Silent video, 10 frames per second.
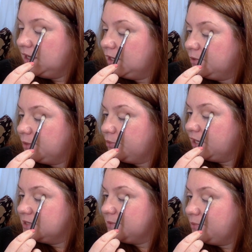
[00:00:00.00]
and I'm going to
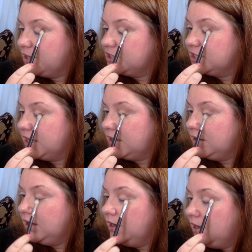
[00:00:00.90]
press my brush there
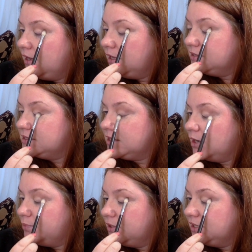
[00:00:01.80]
and
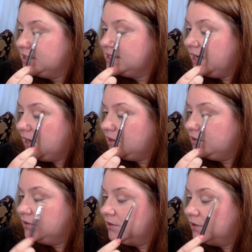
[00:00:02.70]
start pulling down